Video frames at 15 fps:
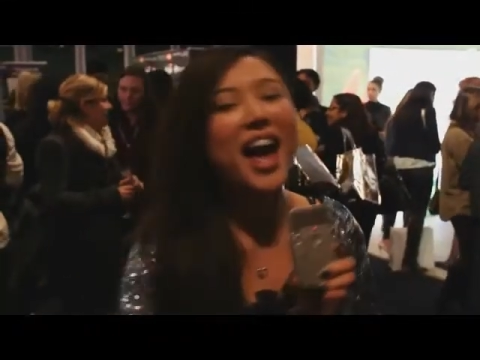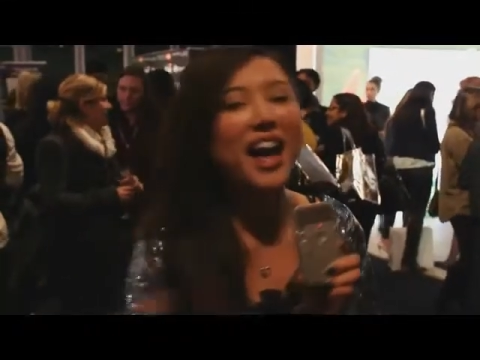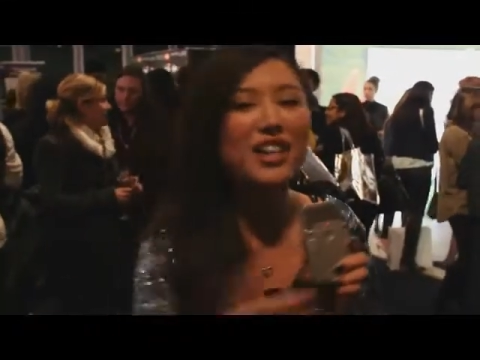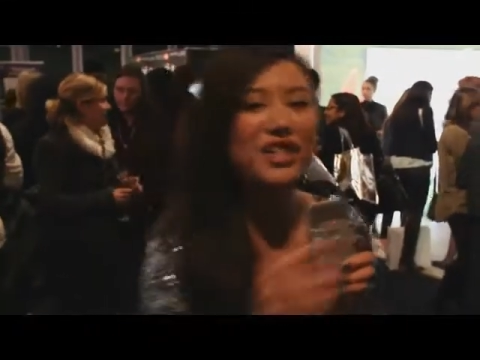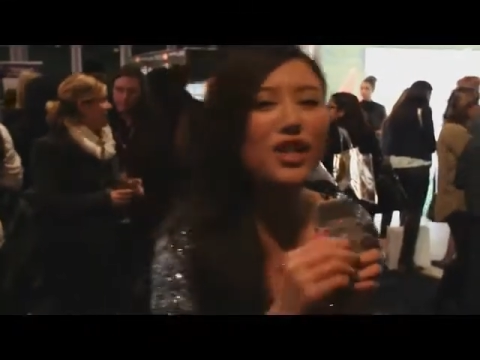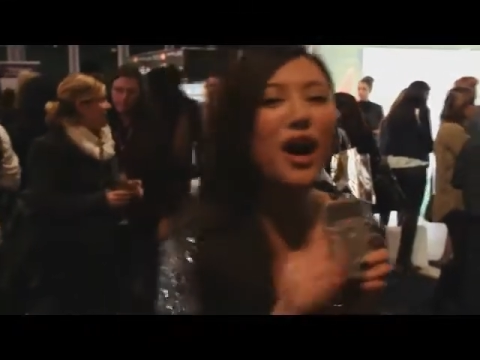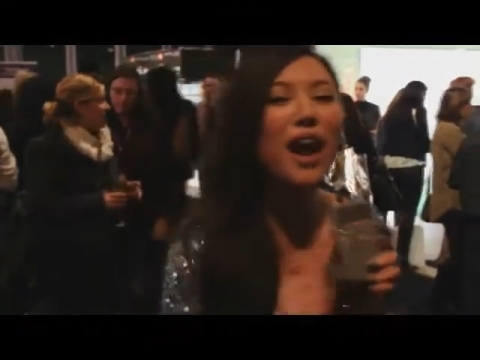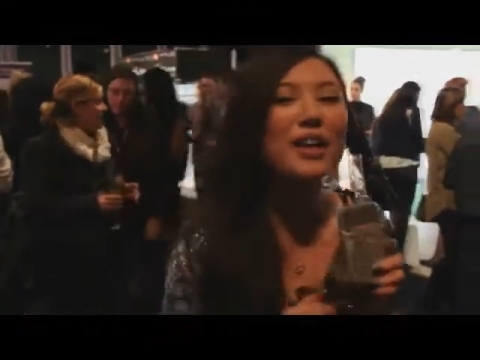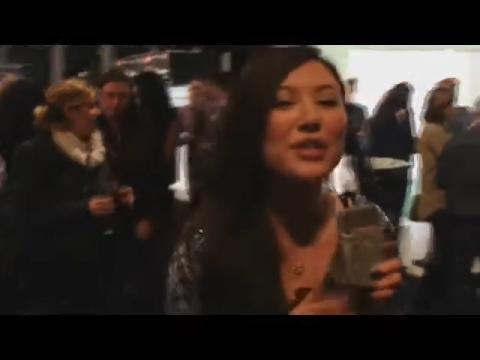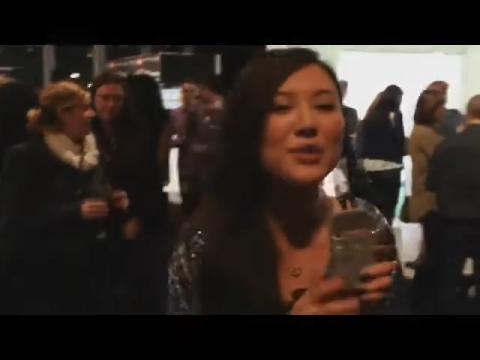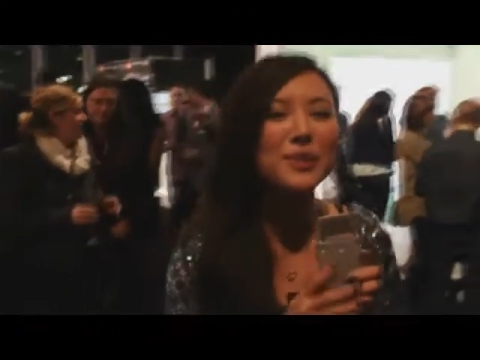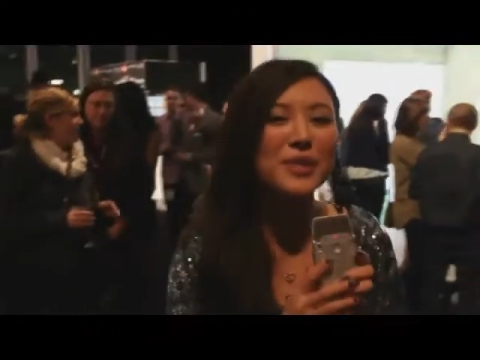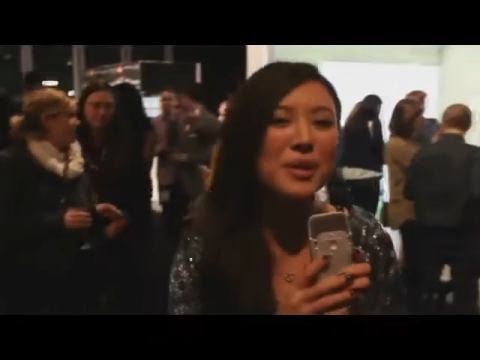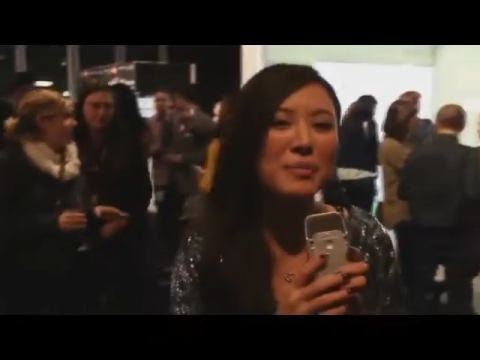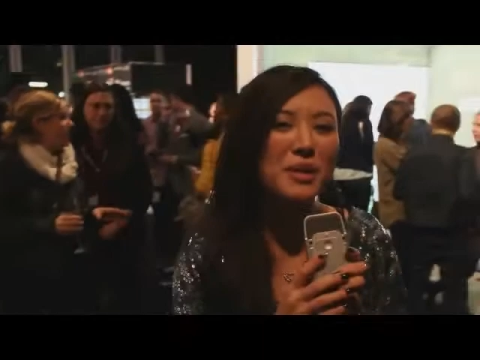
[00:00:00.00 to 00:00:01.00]
and talk
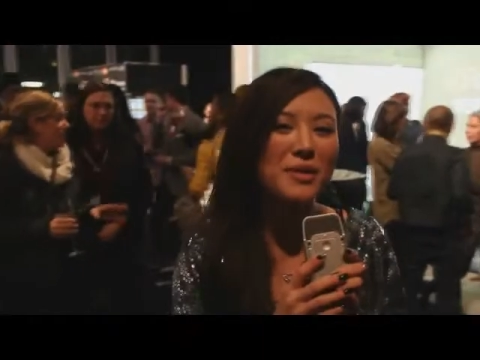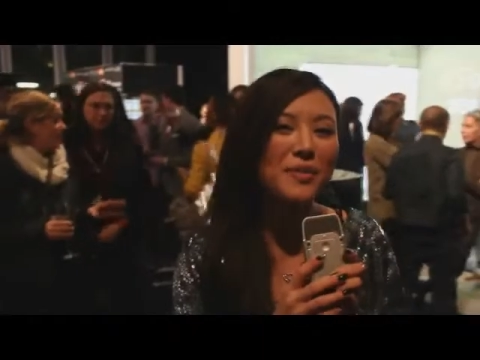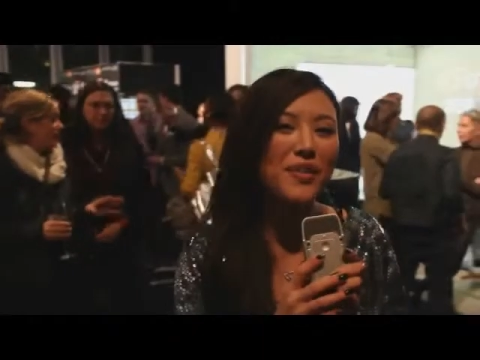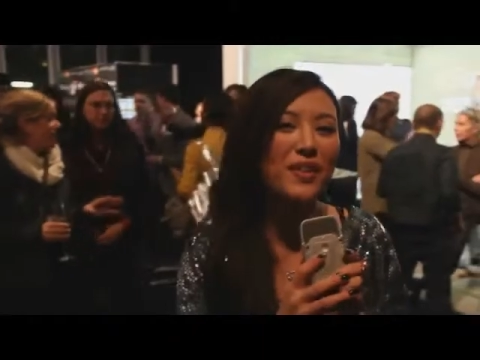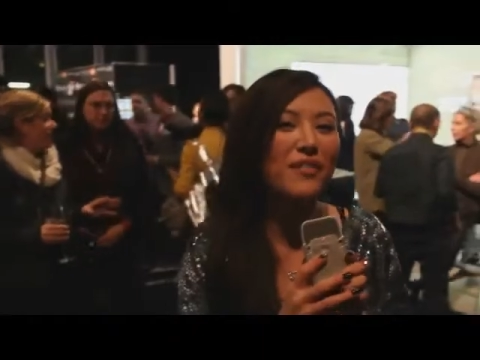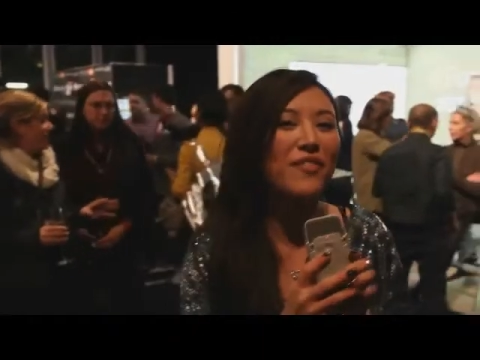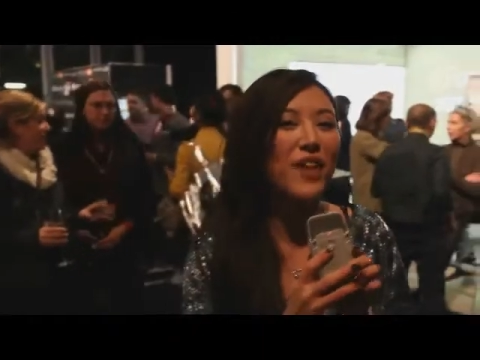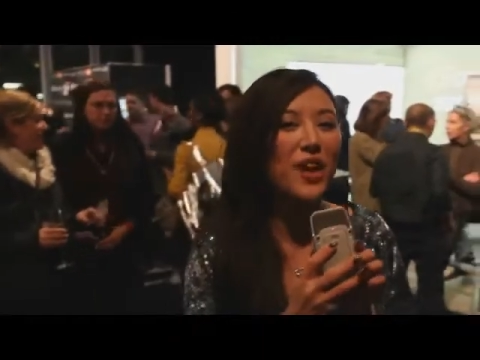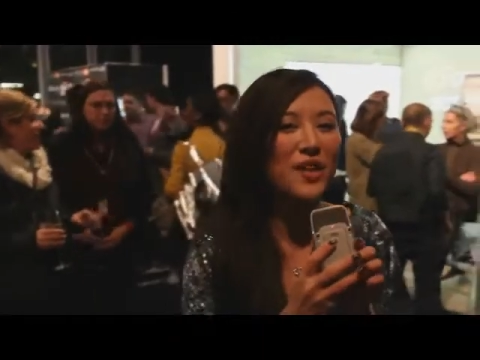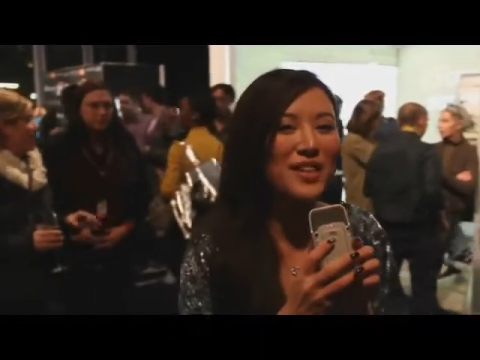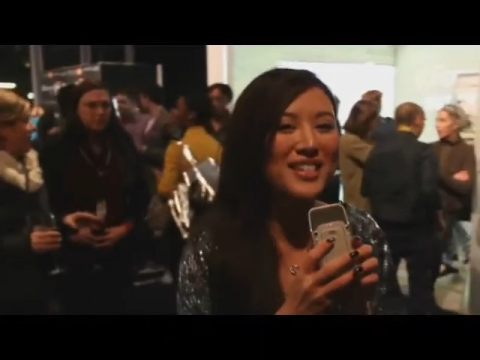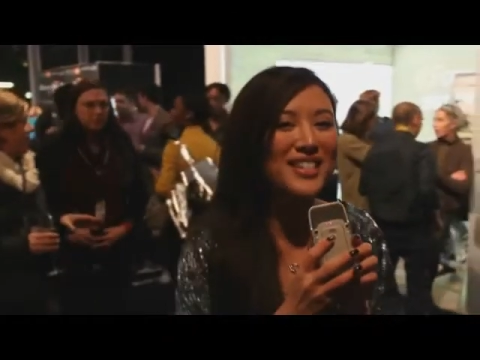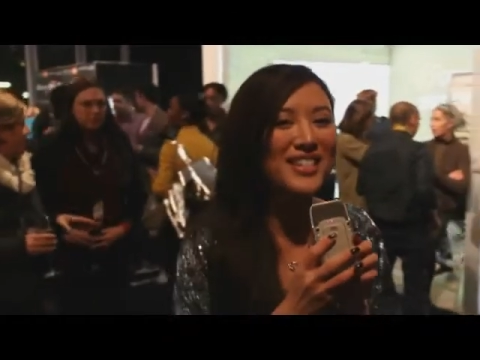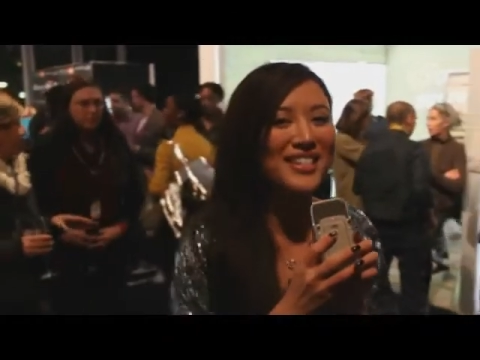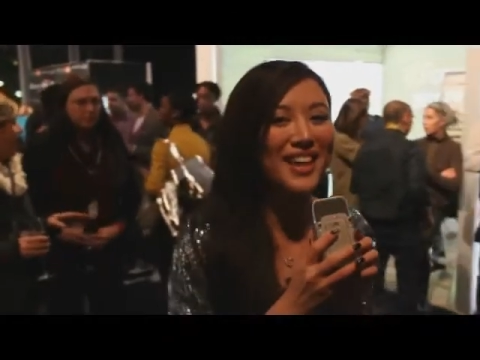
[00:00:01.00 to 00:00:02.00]
to some of the very
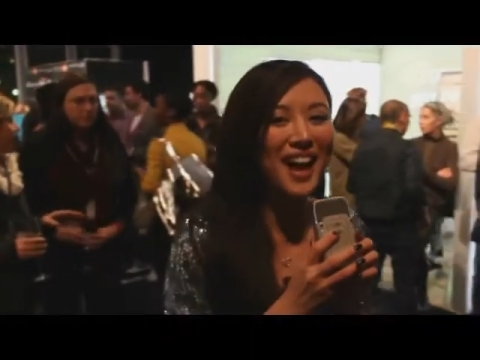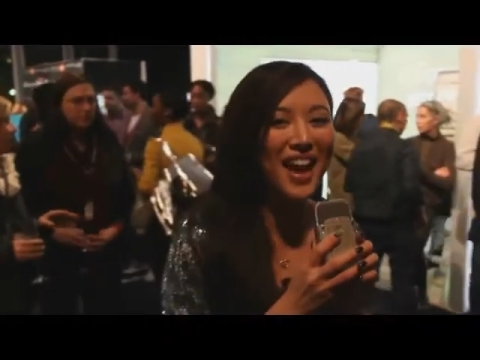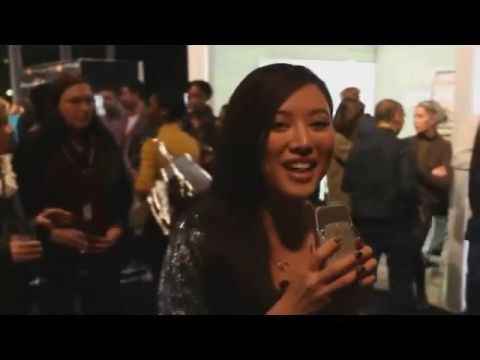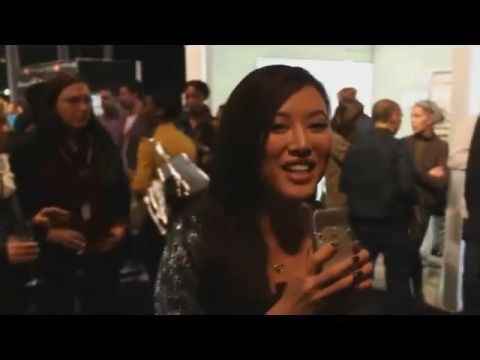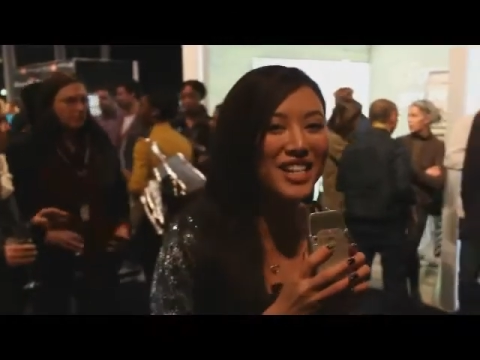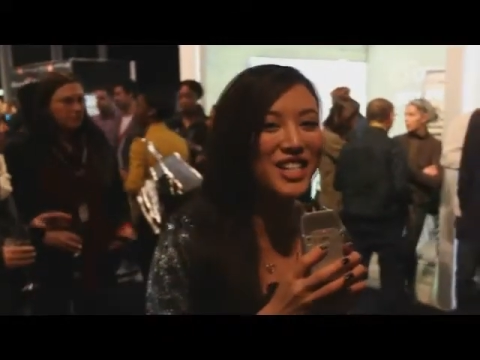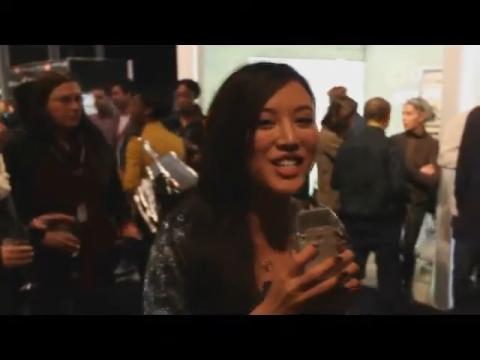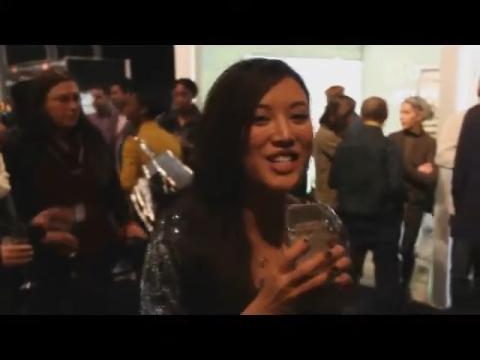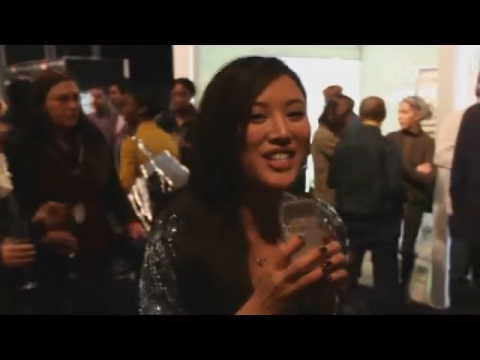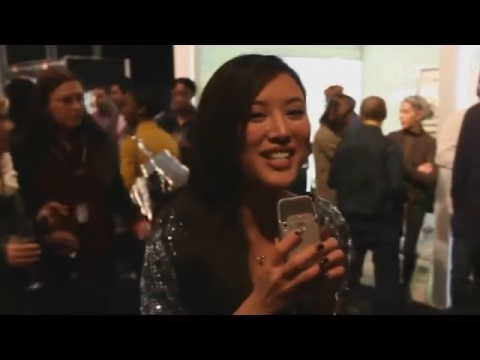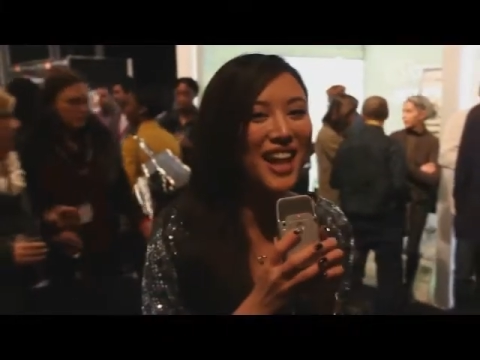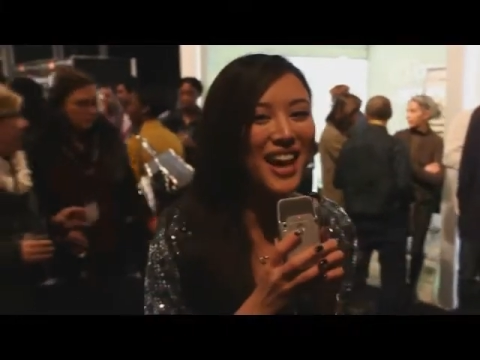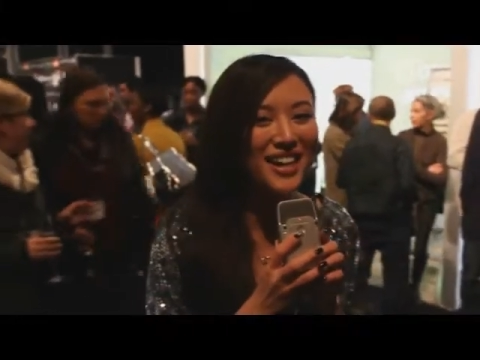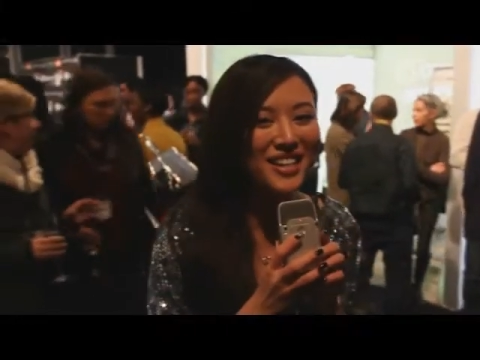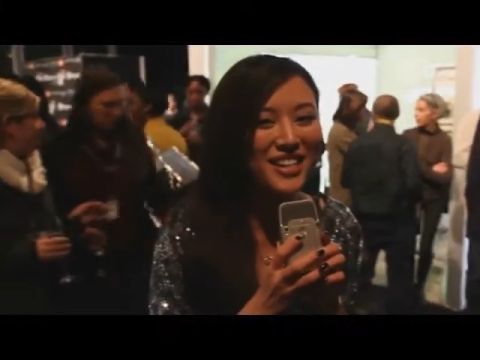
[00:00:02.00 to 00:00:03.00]
stylish
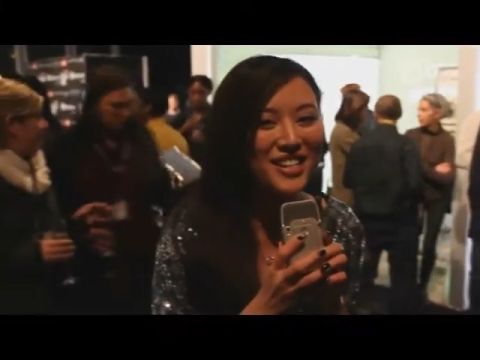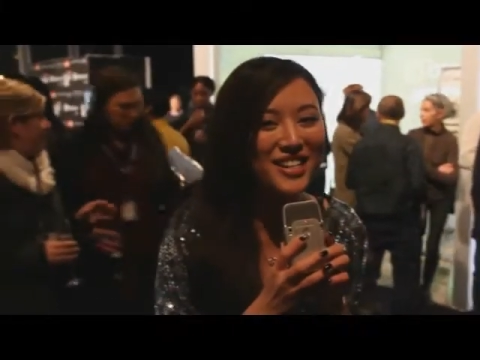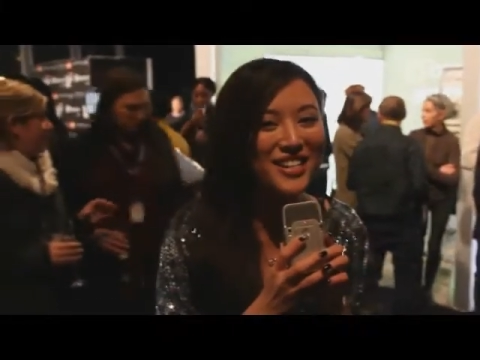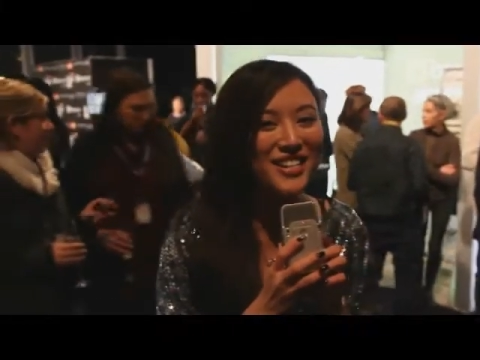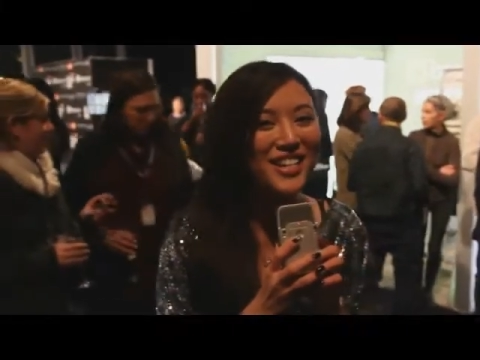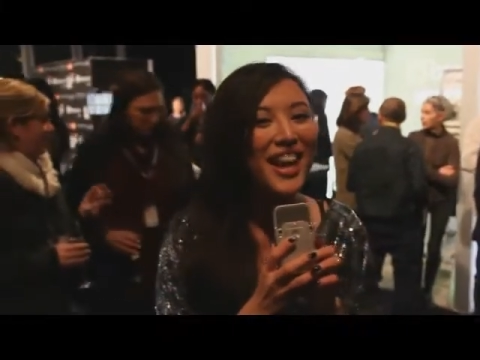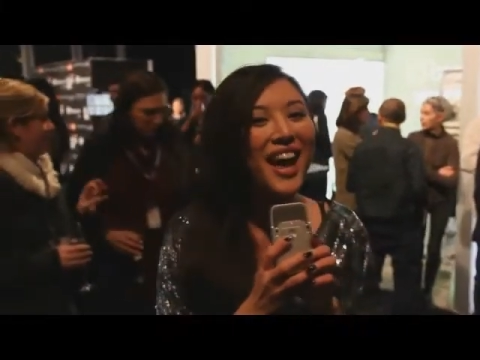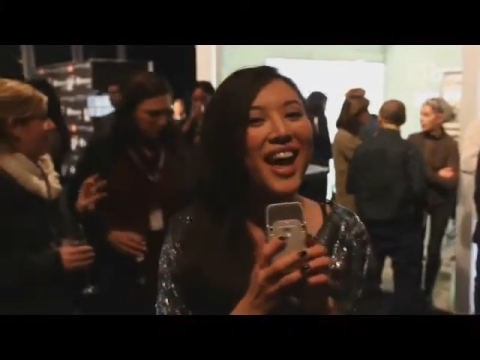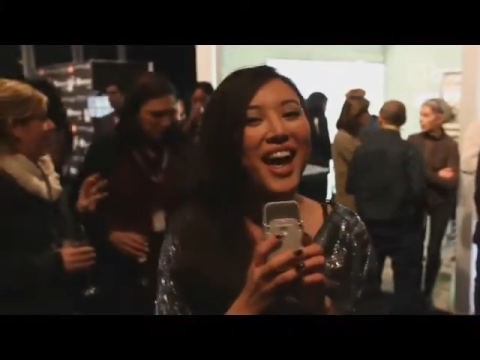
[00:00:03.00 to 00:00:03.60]
designers